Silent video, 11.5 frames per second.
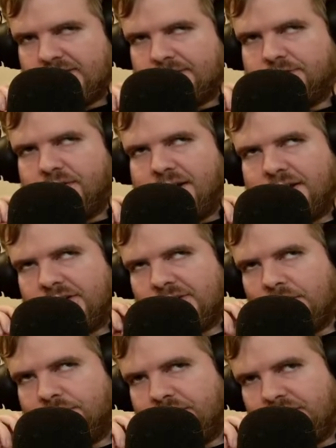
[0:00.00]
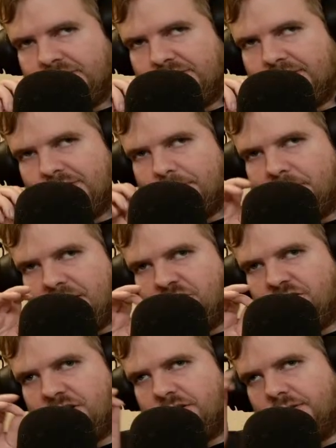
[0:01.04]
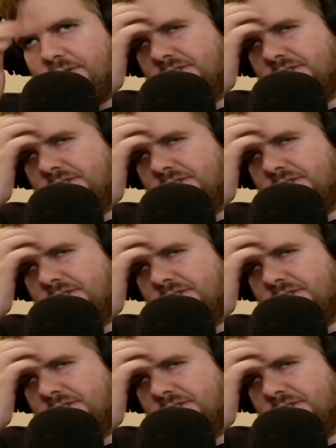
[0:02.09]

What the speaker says: and finding stuff is a bitch to do.